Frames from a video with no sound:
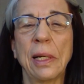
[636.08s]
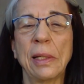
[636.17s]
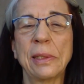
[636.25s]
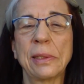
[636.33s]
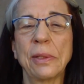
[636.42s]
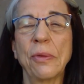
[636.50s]

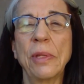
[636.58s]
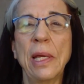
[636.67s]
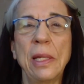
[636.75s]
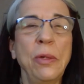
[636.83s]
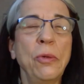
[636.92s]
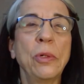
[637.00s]
so
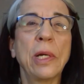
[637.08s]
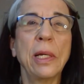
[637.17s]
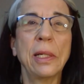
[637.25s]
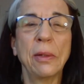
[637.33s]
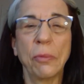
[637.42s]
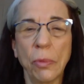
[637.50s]
then you
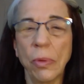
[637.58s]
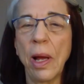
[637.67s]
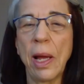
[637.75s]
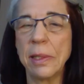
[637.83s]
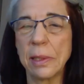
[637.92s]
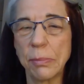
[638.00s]
can
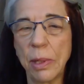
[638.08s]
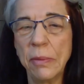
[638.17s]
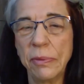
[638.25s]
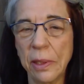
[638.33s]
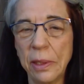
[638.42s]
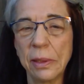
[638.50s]
rise
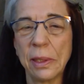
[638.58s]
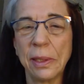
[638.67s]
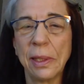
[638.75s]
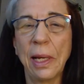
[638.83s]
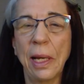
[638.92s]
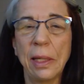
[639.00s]
above it
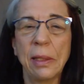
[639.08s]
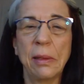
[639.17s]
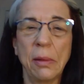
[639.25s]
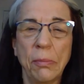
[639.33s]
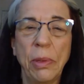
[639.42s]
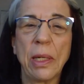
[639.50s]

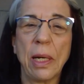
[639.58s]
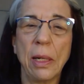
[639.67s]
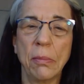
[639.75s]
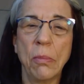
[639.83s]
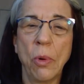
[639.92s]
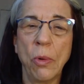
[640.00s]
and
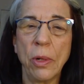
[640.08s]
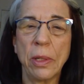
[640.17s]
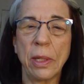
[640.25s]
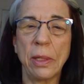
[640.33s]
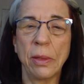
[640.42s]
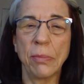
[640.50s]
become more
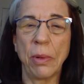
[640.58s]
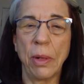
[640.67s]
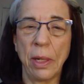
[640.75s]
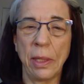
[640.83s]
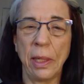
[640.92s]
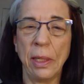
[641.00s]
than your
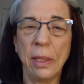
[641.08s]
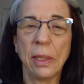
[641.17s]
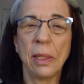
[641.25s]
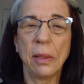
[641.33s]
body,